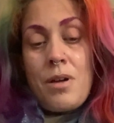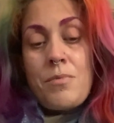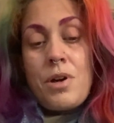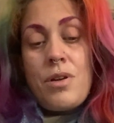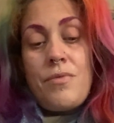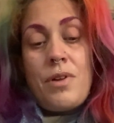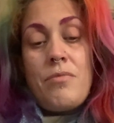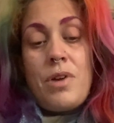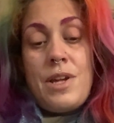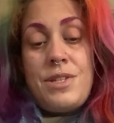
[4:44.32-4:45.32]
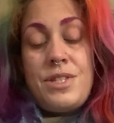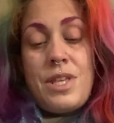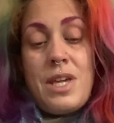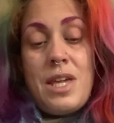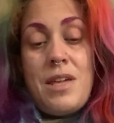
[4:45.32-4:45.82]
kind of like raise
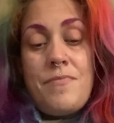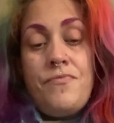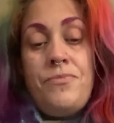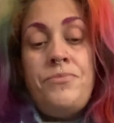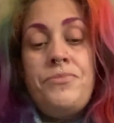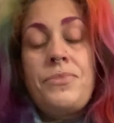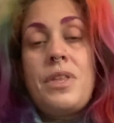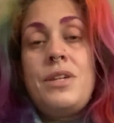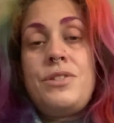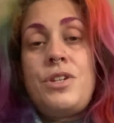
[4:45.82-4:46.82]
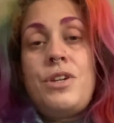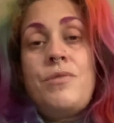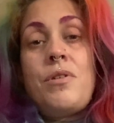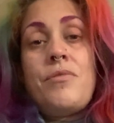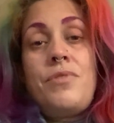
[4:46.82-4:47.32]
the issue
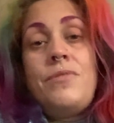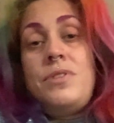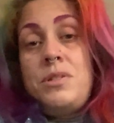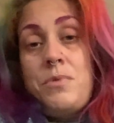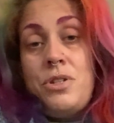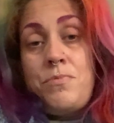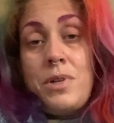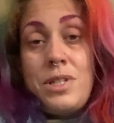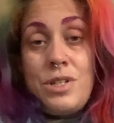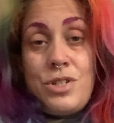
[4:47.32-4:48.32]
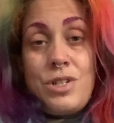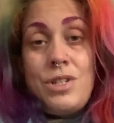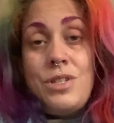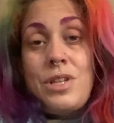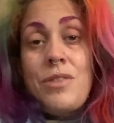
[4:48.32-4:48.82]
of lived experience
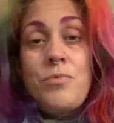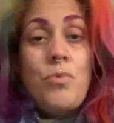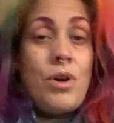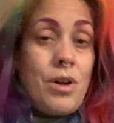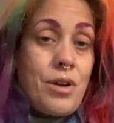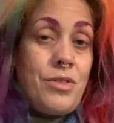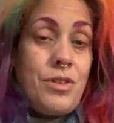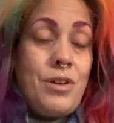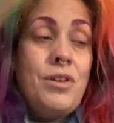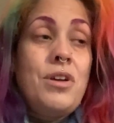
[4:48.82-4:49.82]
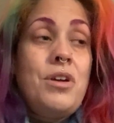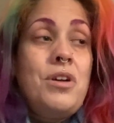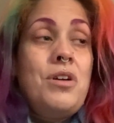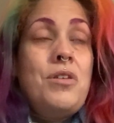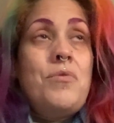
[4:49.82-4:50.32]
practitioners and the work that
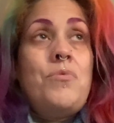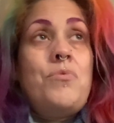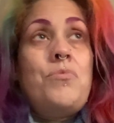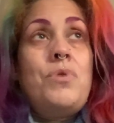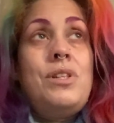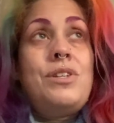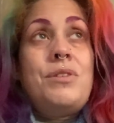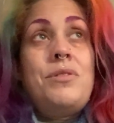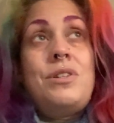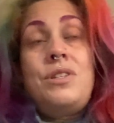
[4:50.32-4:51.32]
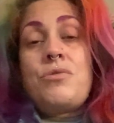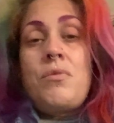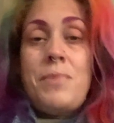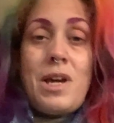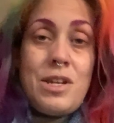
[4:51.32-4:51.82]
we do and the
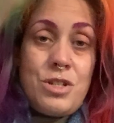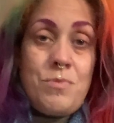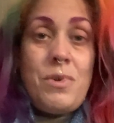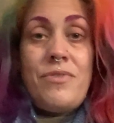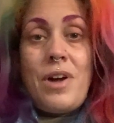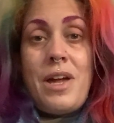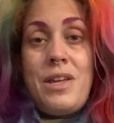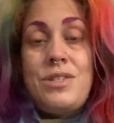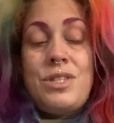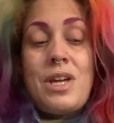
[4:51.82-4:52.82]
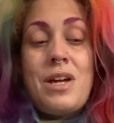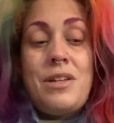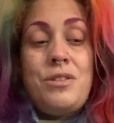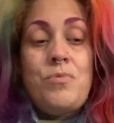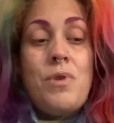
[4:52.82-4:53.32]
discrimination we face,
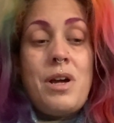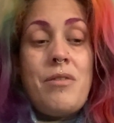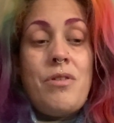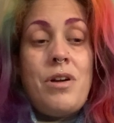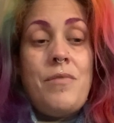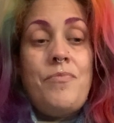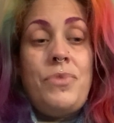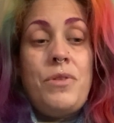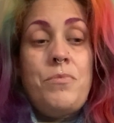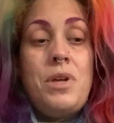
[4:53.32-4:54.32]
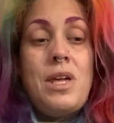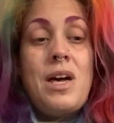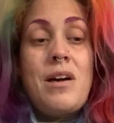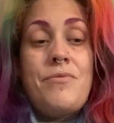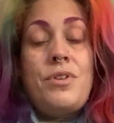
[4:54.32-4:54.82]
and where we
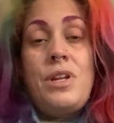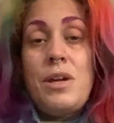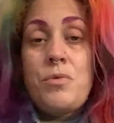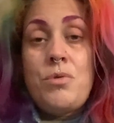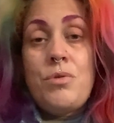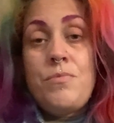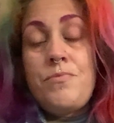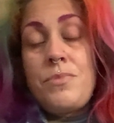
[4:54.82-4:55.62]
have an equal